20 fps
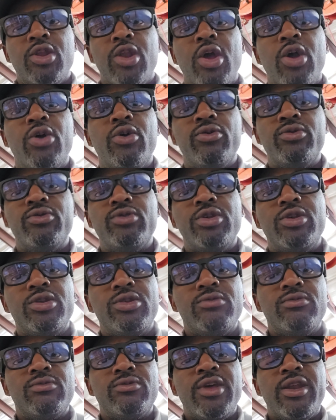
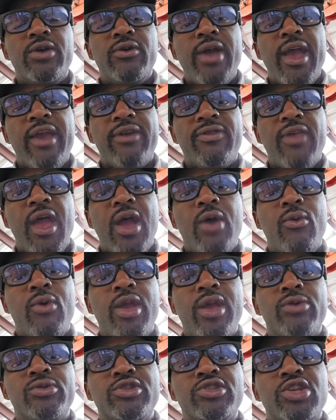they don't act that
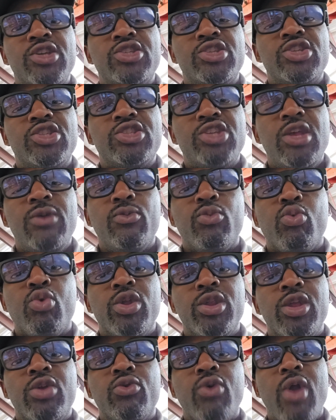way. It just
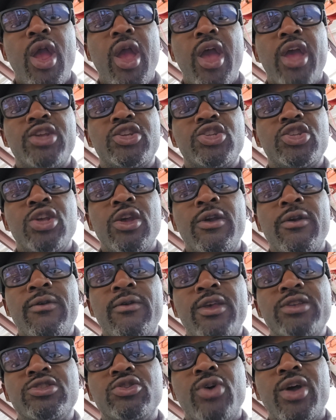seemed really rash.
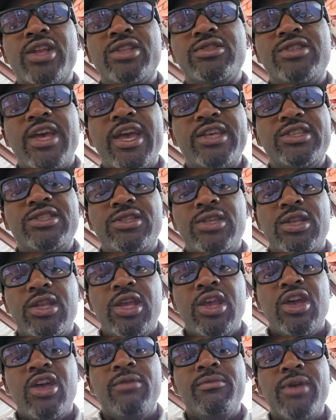And so I texted
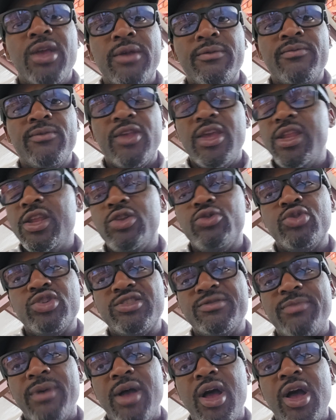him. He didn't
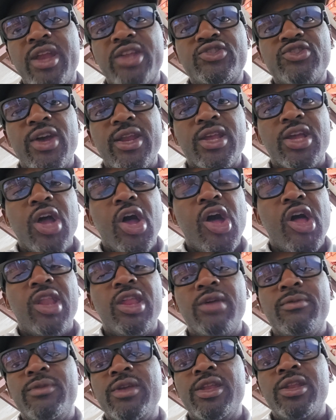respond. I tried to
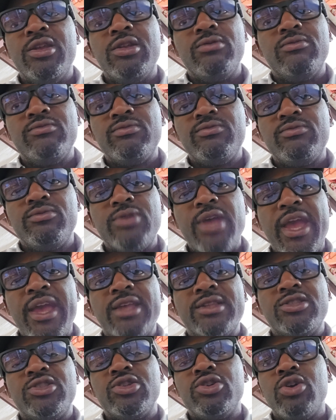call him. He didn't
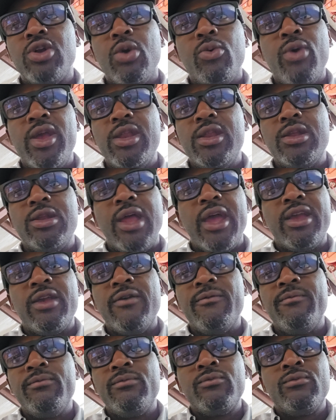answer. I waited
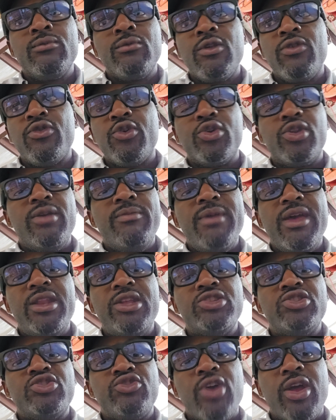like 30
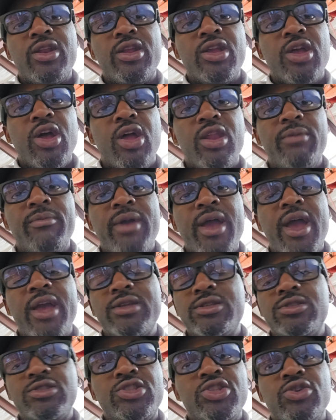minutes, tried to call him
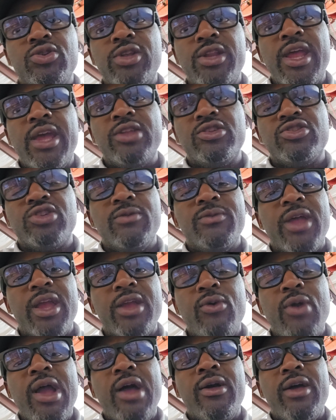back, still didn't answer. I'm
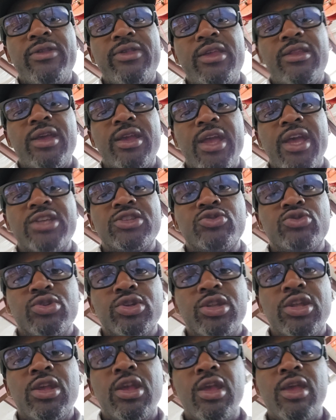like, wow, I think that guy's
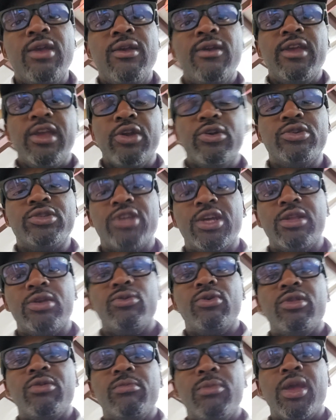really
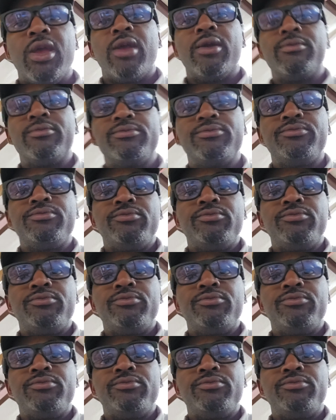irritated with me.